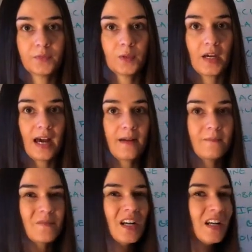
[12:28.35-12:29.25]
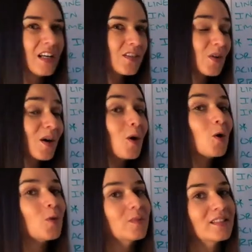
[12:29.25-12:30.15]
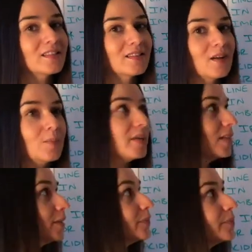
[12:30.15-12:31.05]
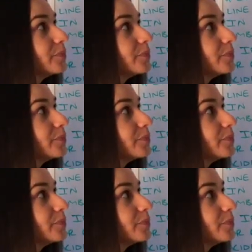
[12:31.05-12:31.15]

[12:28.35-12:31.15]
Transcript: okay? So I hope this is helping you.